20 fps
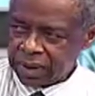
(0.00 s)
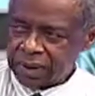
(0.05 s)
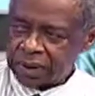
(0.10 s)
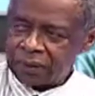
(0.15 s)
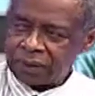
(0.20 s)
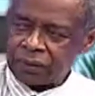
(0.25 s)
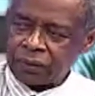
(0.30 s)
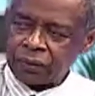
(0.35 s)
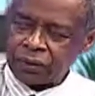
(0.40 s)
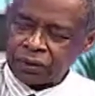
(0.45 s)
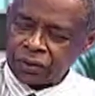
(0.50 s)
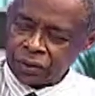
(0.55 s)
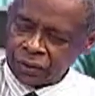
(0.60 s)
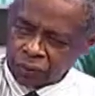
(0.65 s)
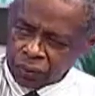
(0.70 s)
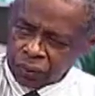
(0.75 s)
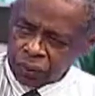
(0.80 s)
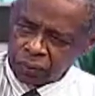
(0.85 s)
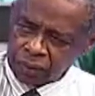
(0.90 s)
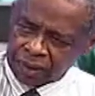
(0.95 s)
those
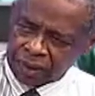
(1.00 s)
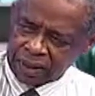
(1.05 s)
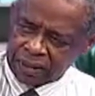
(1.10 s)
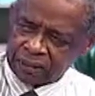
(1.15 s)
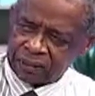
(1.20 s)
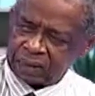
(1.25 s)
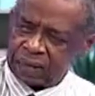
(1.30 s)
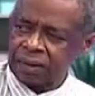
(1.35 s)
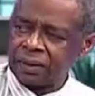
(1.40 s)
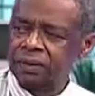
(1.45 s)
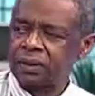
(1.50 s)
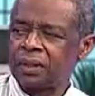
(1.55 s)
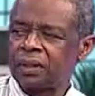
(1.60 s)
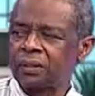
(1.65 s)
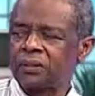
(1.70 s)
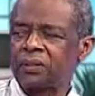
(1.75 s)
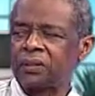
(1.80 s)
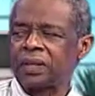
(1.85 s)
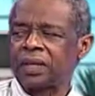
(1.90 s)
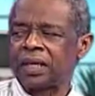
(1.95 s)
two key things
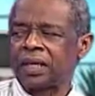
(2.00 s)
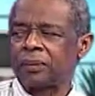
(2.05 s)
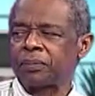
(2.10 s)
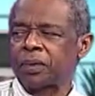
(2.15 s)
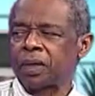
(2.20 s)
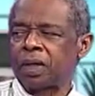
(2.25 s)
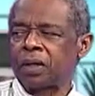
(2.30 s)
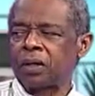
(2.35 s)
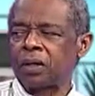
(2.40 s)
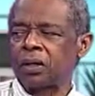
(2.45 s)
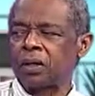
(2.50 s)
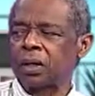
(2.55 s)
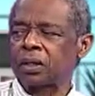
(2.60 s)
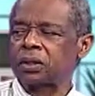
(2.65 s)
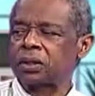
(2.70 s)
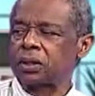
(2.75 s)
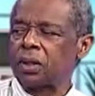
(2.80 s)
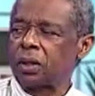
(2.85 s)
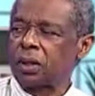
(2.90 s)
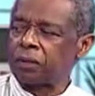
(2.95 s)
would help a lot
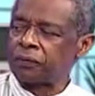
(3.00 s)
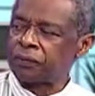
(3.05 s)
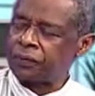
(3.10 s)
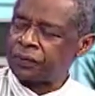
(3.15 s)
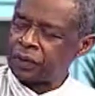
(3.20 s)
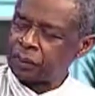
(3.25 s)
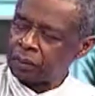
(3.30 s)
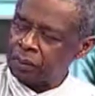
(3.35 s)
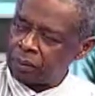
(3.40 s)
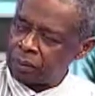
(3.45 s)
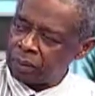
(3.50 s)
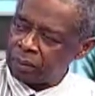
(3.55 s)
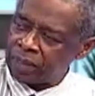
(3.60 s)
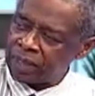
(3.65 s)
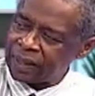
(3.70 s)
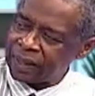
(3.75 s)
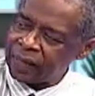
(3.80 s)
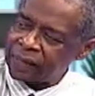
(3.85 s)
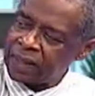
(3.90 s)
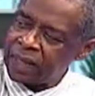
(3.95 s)
of the
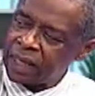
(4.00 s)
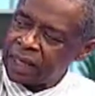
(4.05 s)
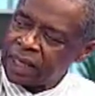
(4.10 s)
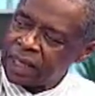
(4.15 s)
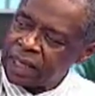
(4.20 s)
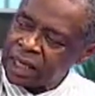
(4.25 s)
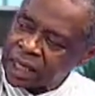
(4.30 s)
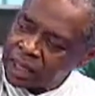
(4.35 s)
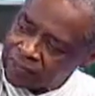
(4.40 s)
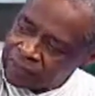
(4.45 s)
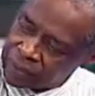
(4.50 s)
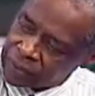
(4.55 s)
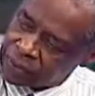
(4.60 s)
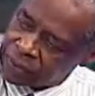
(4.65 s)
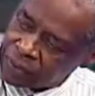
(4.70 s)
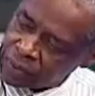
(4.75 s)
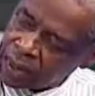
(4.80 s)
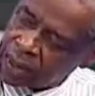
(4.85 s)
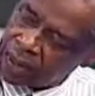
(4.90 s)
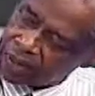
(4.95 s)
problems never
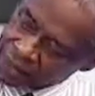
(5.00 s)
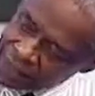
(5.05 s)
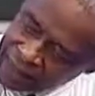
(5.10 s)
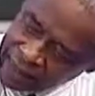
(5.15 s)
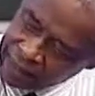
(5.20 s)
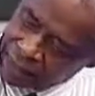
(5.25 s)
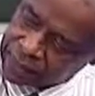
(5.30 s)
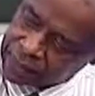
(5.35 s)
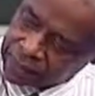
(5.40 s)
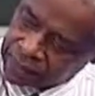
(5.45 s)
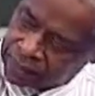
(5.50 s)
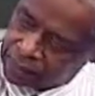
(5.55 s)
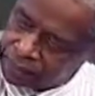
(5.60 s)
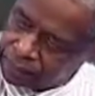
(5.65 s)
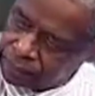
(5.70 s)
to arise.